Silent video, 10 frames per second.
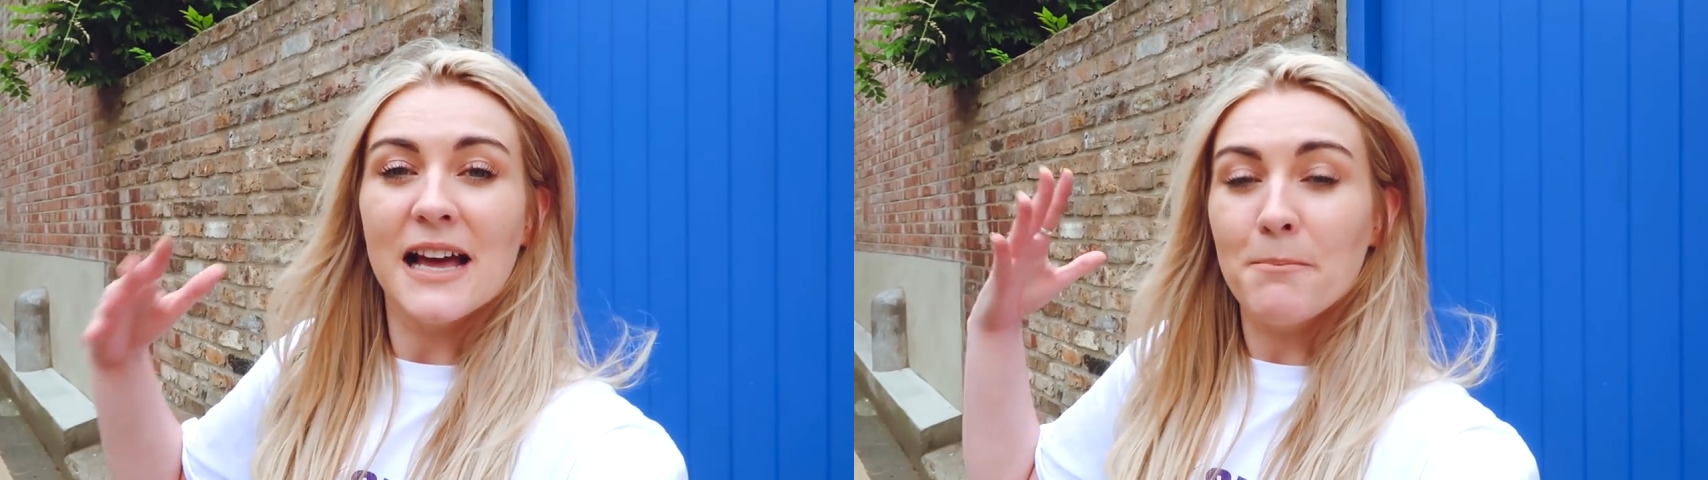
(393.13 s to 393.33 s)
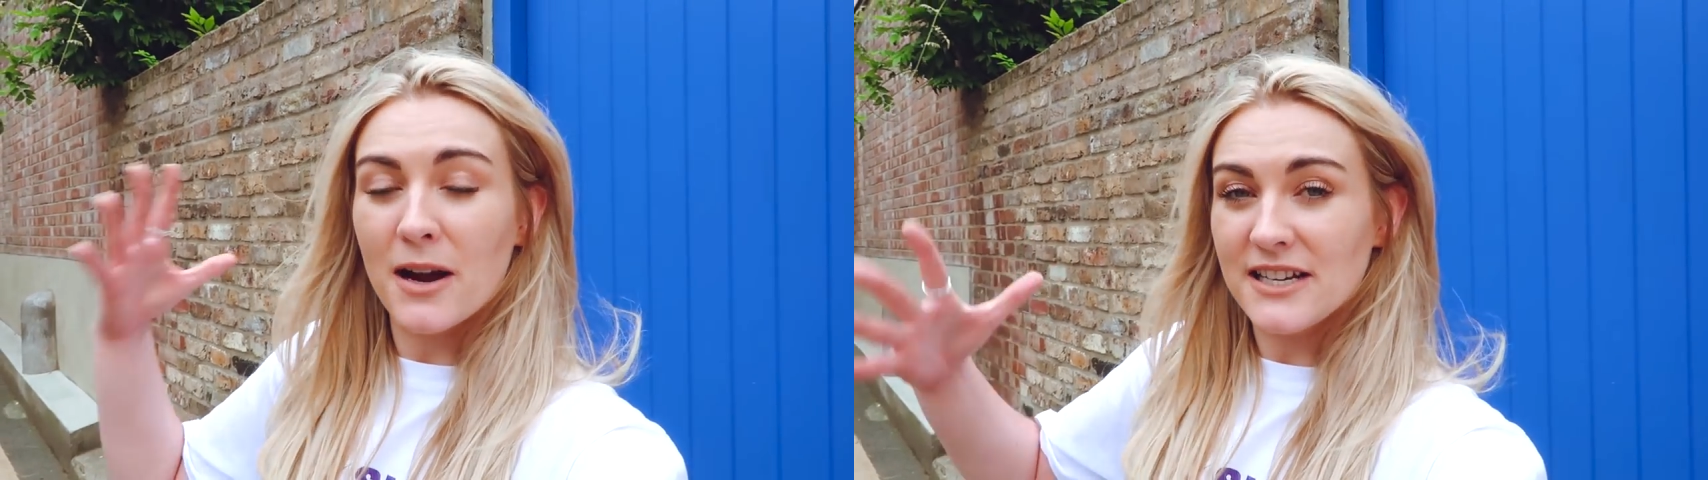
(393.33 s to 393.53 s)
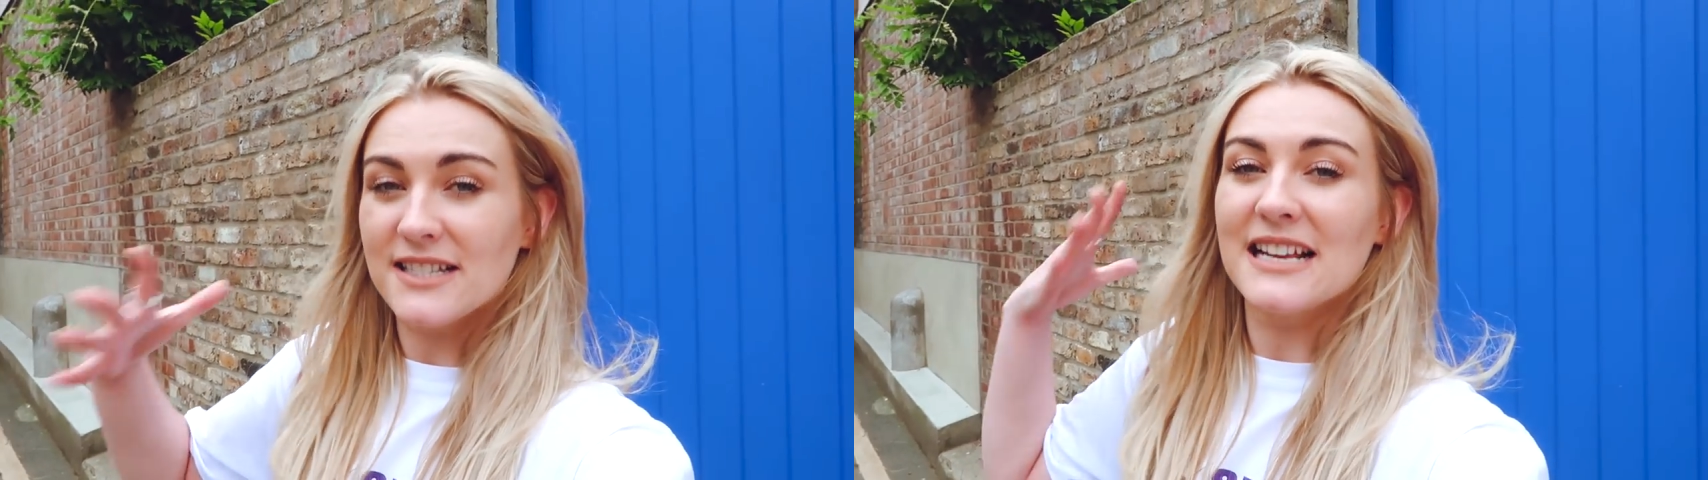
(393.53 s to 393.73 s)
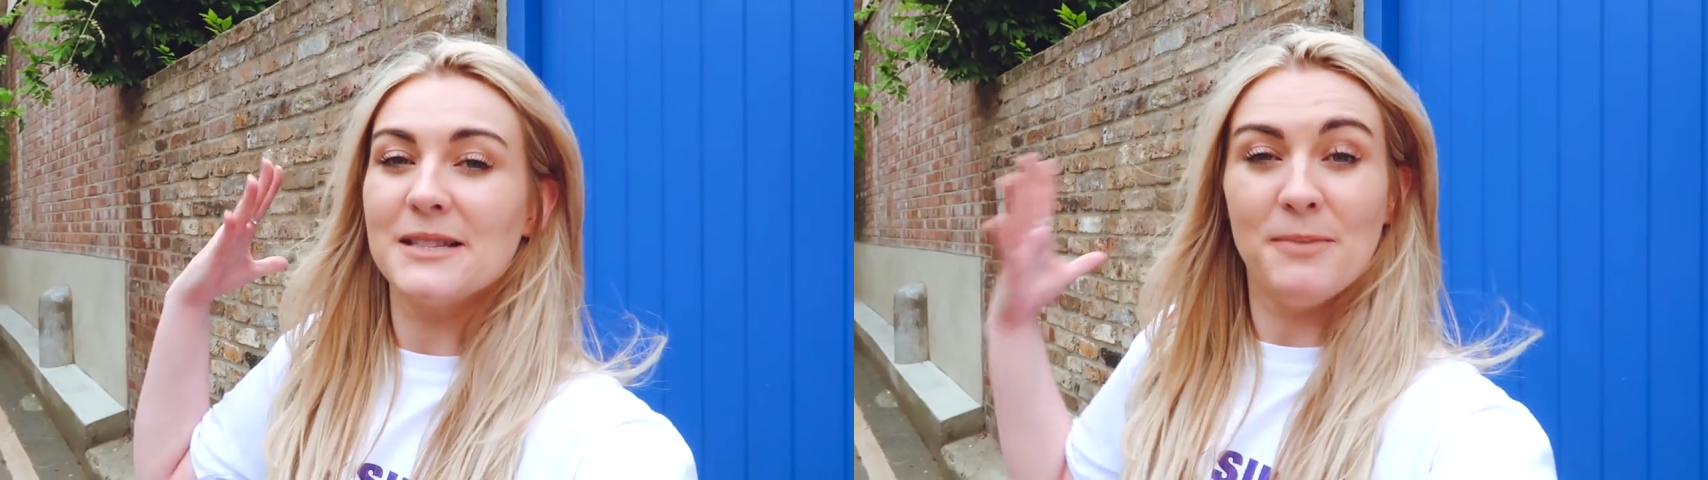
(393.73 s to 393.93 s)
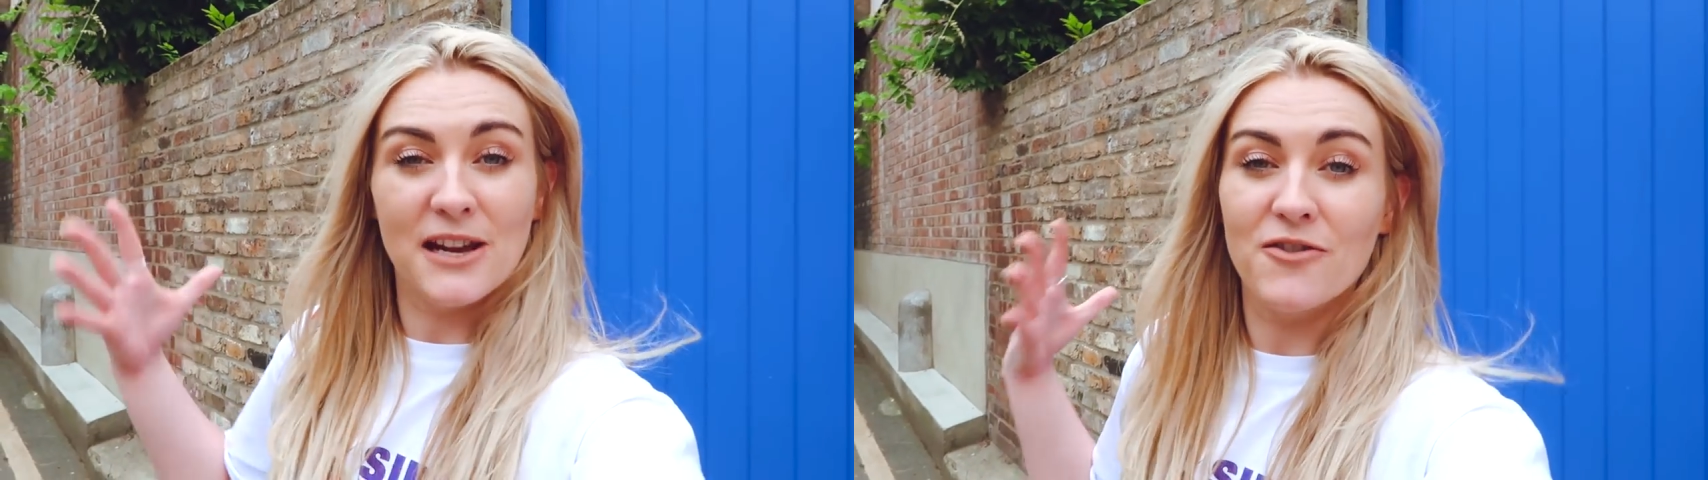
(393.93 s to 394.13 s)
that money just
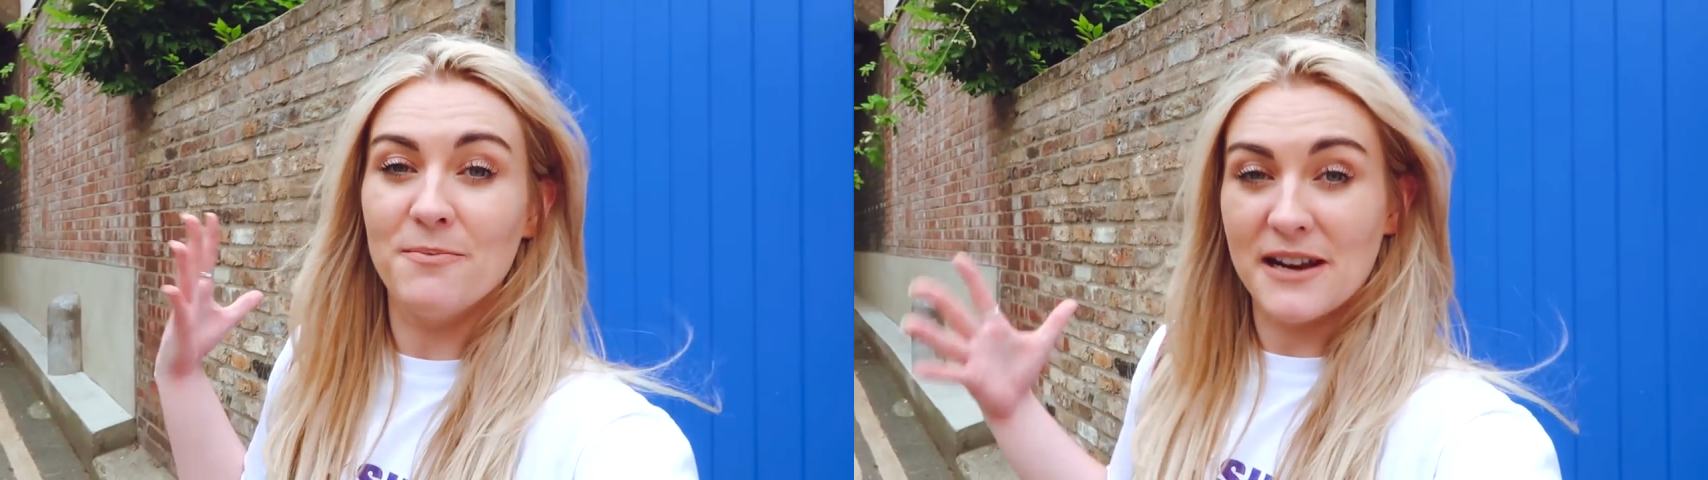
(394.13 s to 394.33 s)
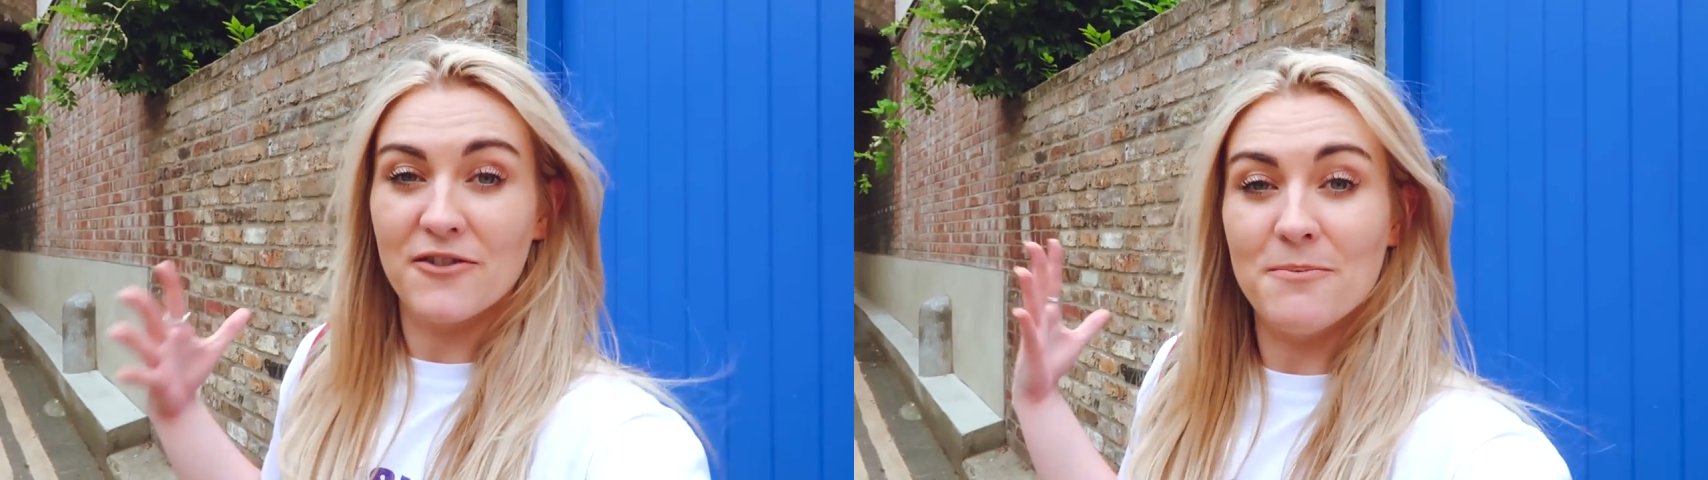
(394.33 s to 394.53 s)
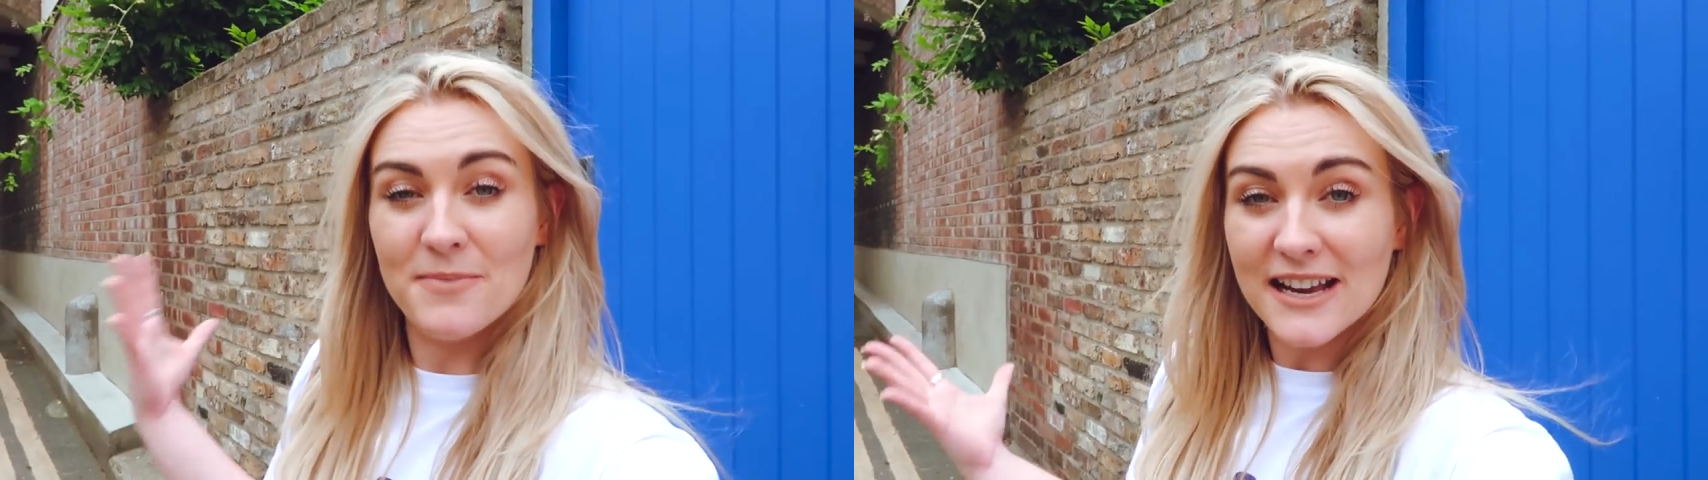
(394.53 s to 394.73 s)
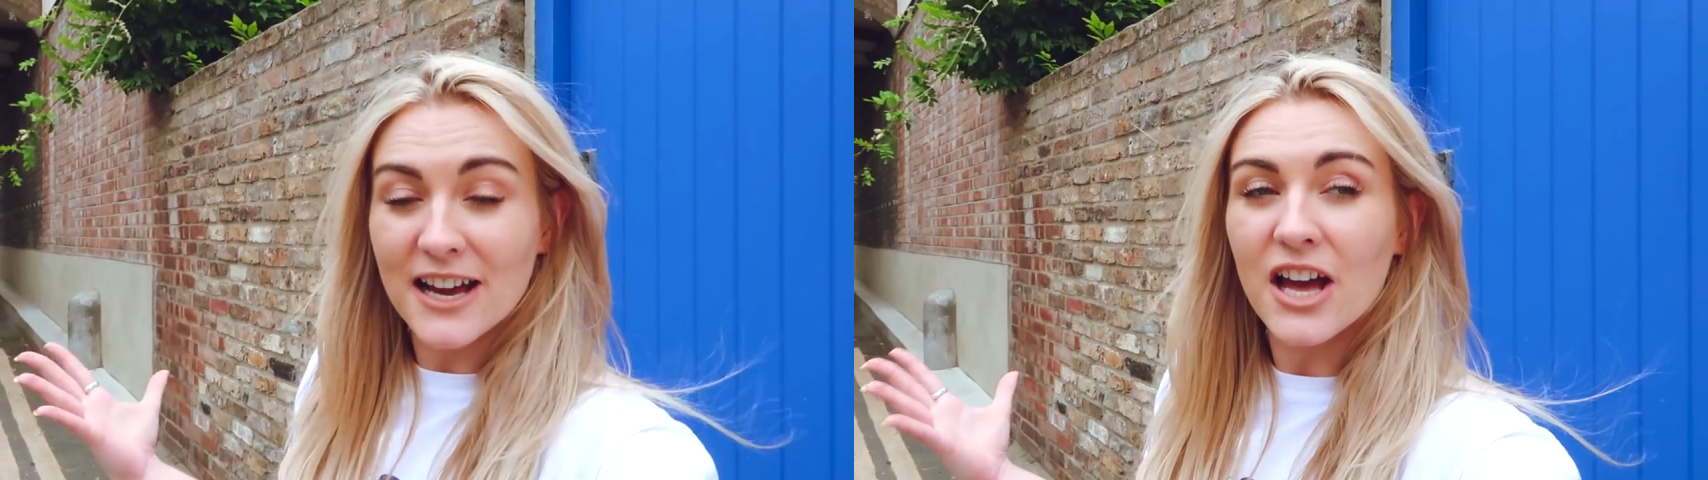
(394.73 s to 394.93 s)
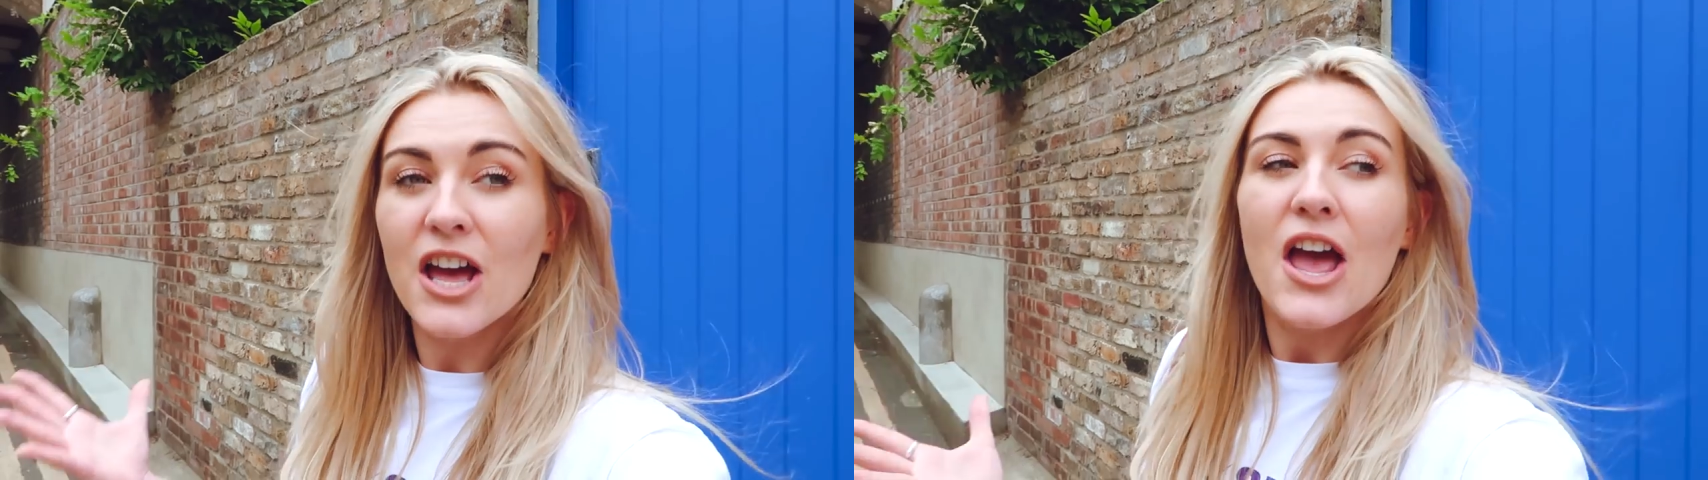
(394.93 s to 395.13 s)
gets bigger and bigger and
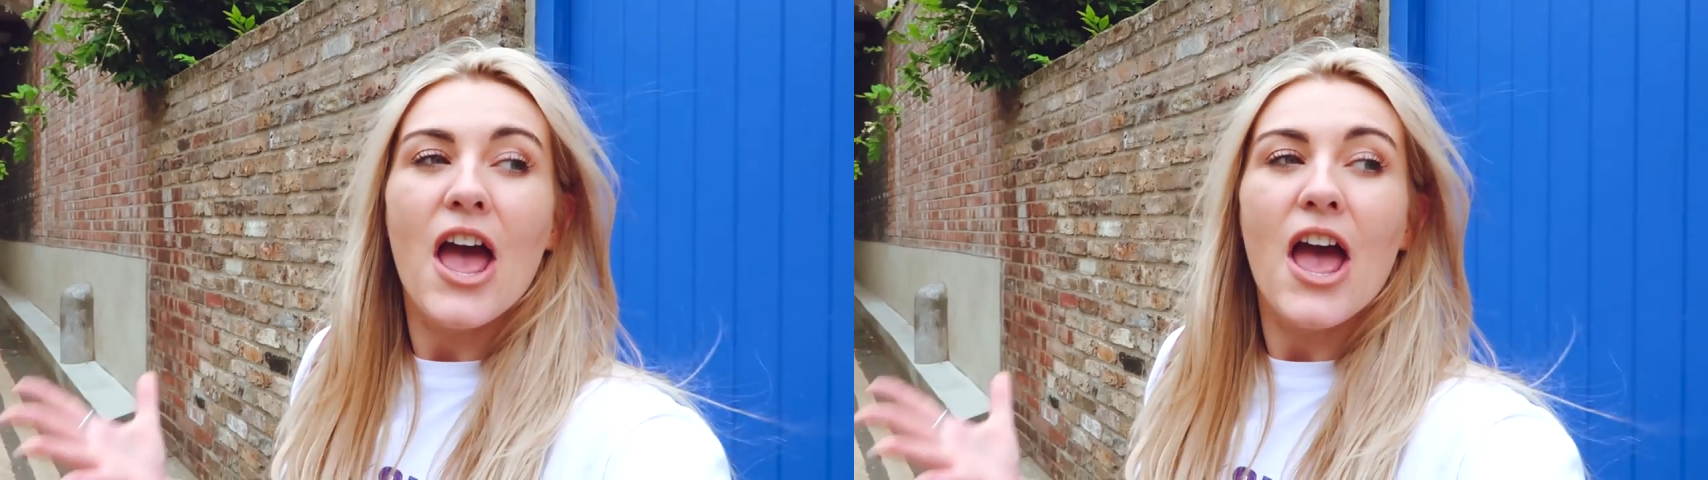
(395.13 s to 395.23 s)
bigger.